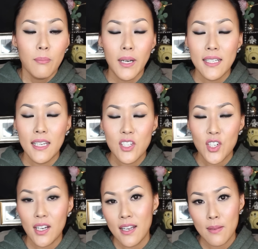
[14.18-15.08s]
by
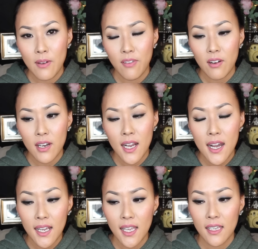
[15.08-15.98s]
nature I am a very
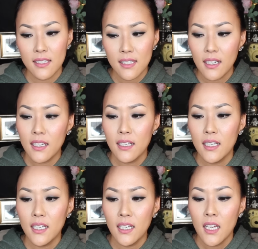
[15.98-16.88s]
high
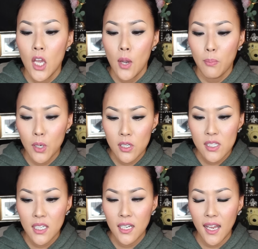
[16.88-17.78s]
anxiety
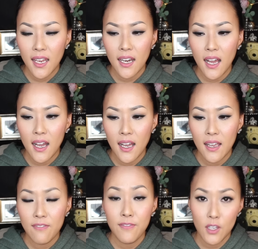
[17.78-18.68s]
person and
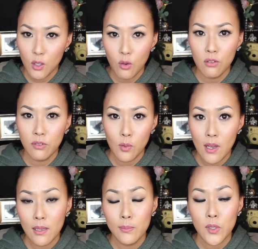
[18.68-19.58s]
I feel
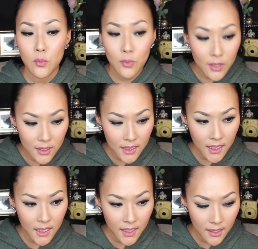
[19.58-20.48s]
overwhelmed
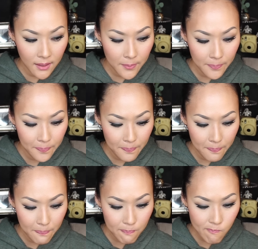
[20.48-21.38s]
really
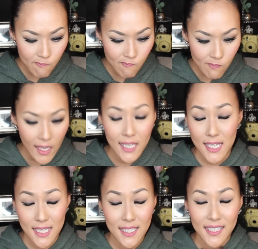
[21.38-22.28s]

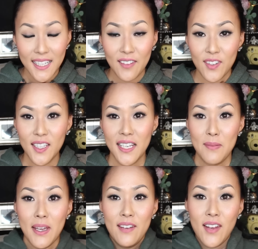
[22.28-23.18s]
easily. I feel like
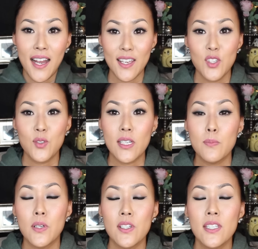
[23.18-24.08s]
I'm kind of a high
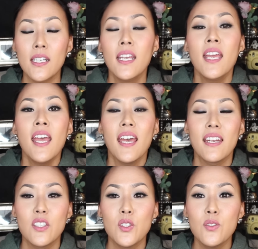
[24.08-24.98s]
stress person
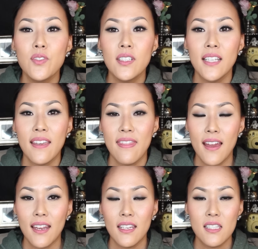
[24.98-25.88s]
and I do feel like
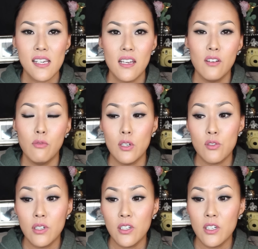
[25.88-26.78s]
that is kind of what
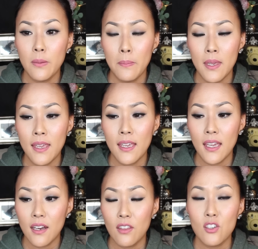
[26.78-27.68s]
triggered me
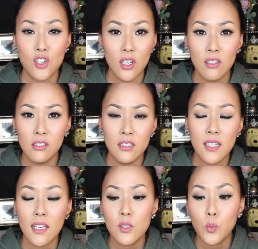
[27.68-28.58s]
getting the
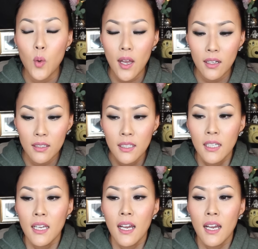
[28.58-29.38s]
shingles as well.